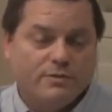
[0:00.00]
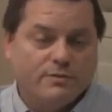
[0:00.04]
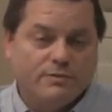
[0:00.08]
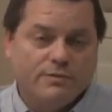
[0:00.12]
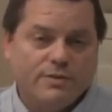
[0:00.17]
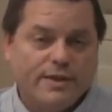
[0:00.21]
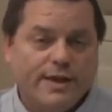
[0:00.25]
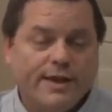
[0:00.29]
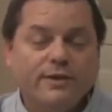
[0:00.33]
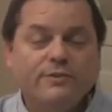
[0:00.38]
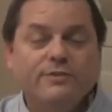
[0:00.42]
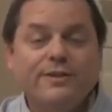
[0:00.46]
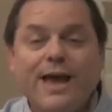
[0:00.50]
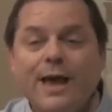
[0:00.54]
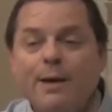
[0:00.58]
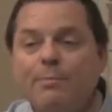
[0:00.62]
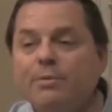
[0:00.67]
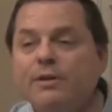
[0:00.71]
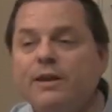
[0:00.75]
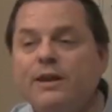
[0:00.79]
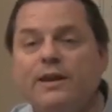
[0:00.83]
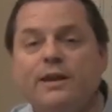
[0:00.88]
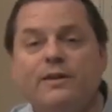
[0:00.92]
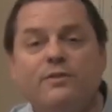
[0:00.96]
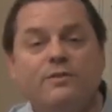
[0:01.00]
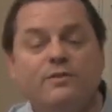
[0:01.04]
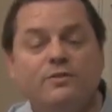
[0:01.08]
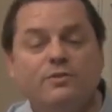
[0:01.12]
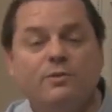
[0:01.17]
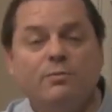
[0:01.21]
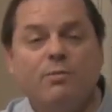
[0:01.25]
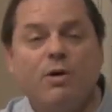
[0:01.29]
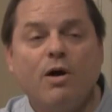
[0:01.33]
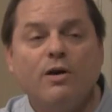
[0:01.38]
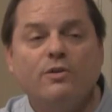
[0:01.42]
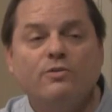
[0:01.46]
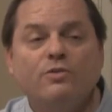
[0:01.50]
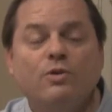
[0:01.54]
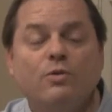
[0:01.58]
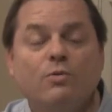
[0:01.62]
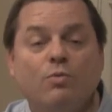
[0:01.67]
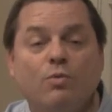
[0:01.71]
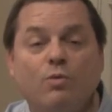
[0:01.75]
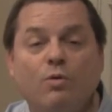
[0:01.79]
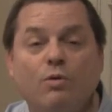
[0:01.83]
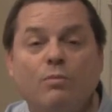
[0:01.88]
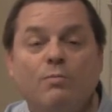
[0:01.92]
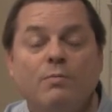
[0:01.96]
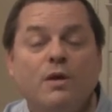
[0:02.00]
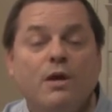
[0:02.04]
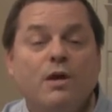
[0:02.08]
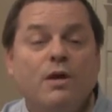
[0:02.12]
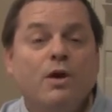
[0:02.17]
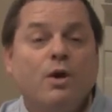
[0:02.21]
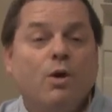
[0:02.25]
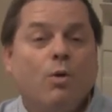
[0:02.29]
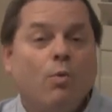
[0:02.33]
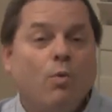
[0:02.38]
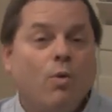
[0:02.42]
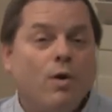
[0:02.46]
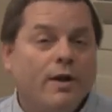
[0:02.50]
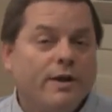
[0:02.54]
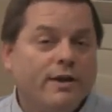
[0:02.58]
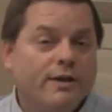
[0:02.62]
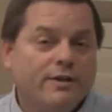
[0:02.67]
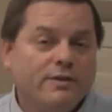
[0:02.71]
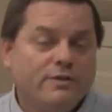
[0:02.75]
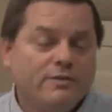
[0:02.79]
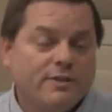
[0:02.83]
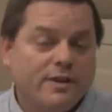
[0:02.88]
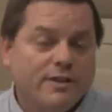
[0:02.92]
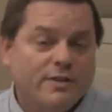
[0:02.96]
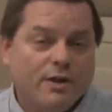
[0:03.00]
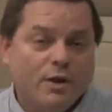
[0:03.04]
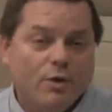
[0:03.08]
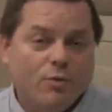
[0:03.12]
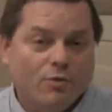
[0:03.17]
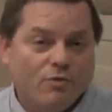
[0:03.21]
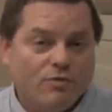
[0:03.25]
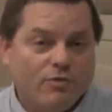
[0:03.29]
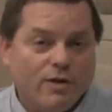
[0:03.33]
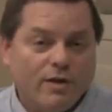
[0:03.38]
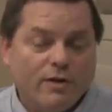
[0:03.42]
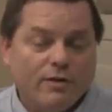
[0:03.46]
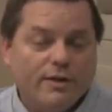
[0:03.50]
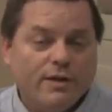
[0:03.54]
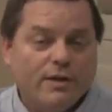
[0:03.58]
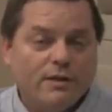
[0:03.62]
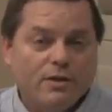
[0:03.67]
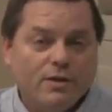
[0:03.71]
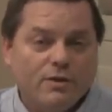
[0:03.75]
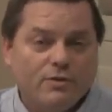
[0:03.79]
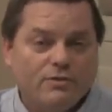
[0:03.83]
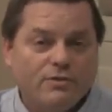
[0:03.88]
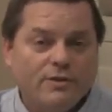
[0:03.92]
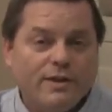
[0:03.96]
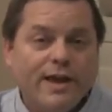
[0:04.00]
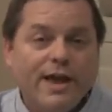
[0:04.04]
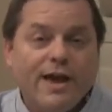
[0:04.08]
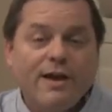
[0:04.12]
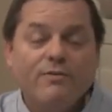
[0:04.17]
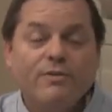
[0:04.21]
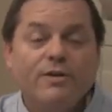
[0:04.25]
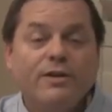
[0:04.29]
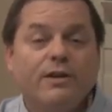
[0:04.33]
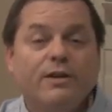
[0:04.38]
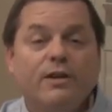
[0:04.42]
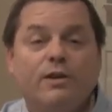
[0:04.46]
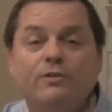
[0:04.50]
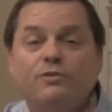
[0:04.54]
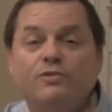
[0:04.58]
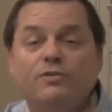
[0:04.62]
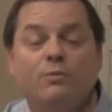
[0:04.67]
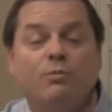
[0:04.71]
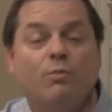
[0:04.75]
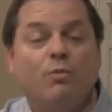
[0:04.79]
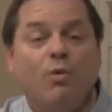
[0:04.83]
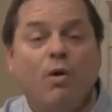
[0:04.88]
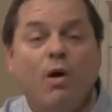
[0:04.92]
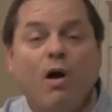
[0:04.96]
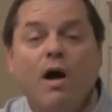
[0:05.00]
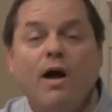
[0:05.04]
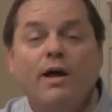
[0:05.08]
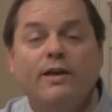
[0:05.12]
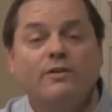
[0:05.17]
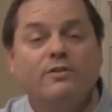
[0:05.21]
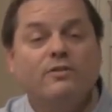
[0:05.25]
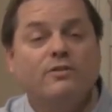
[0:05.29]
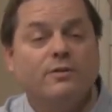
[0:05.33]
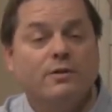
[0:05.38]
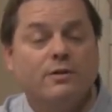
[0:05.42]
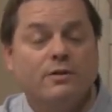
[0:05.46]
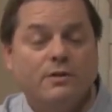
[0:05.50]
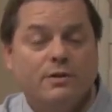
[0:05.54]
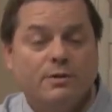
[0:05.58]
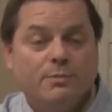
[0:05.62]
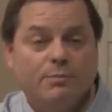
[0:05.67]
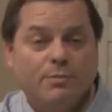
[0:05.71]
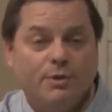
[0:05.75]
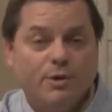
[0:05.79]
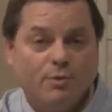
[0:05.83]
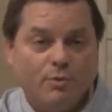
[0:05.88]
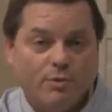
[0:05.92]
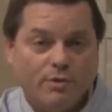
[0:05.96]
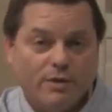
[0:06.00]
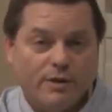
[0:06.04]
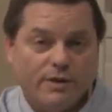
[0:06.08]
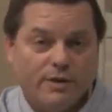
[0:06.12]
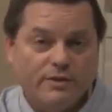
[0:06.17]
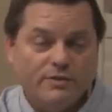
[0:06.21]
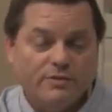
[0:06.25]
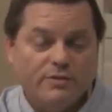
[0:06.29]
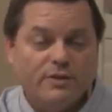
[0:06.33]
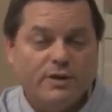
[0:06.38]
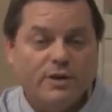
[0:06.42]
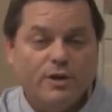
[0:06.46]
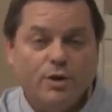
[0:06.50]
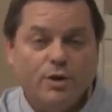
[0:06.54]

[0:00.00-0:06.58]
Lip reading: things happening in the Suboxone world. One is, I think we're fairly close to having some rods be released that